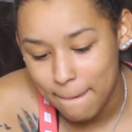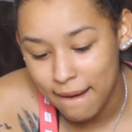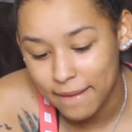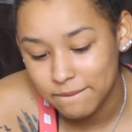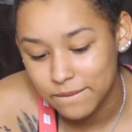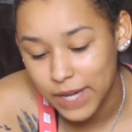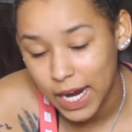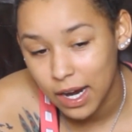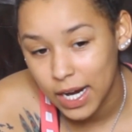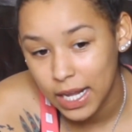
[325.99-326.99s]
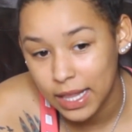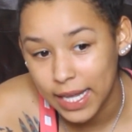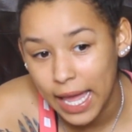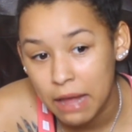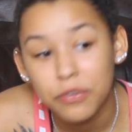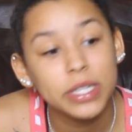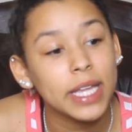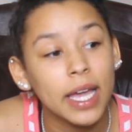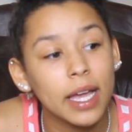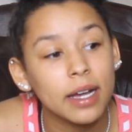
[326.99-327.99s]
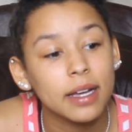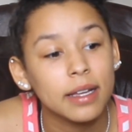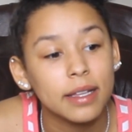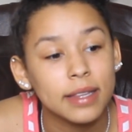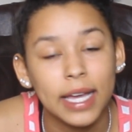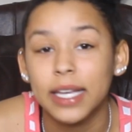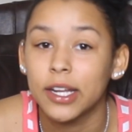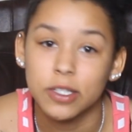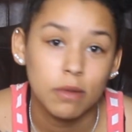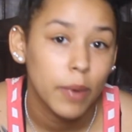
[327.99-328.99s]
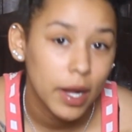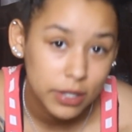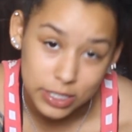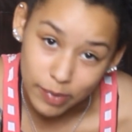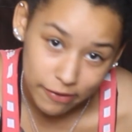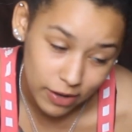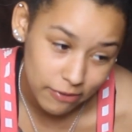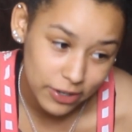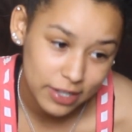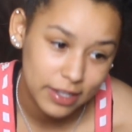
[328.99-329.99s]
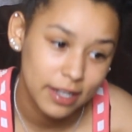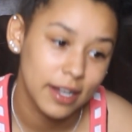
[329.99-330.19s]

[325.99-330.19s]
I'm very, like, everything that he does with Braylon is my favorite.